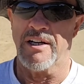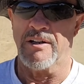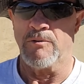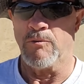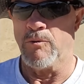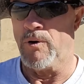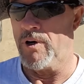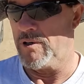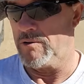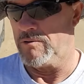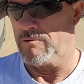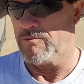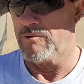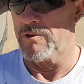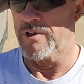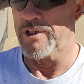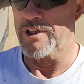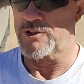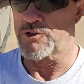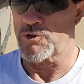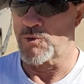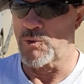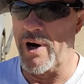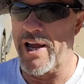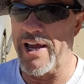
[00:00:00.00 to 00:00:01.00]
Well, when
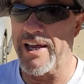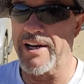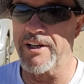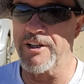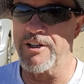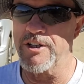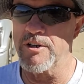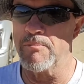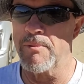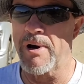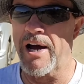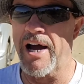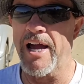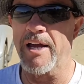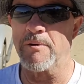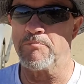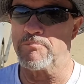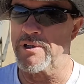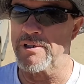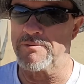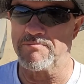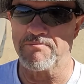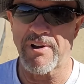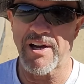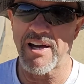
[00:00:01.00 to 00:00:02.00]
it's raining, you might,
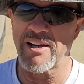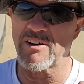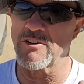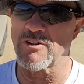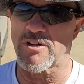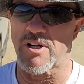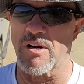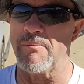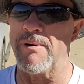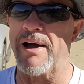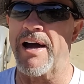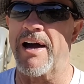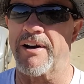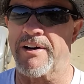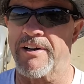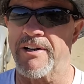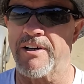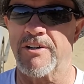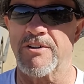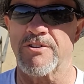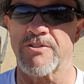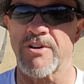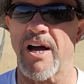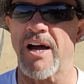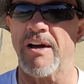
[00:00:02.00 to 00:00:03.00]
but I don't come out here
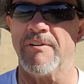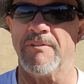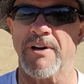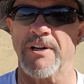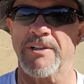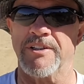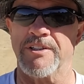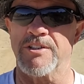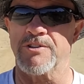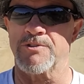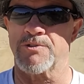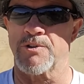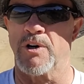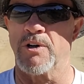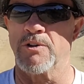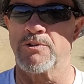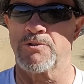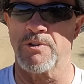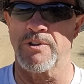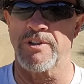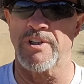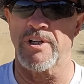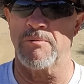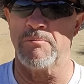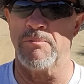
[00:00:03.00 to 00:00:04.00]
and drive on these roads
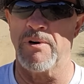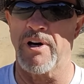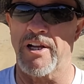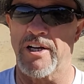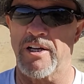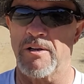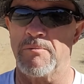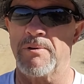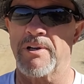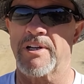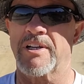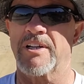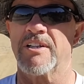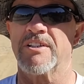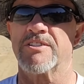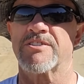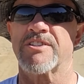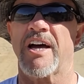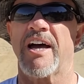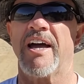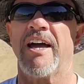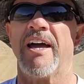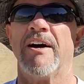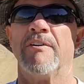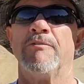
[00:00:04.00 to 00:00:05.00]
when they're muddy because
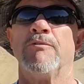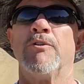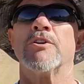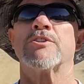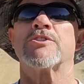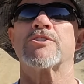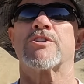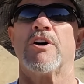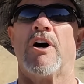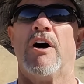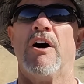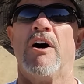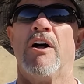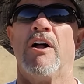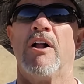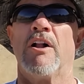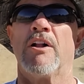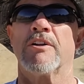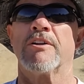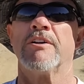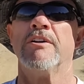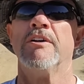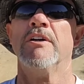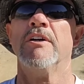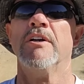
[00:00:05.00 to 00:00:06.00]
I have what's
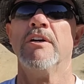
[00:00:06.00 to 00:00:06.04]
called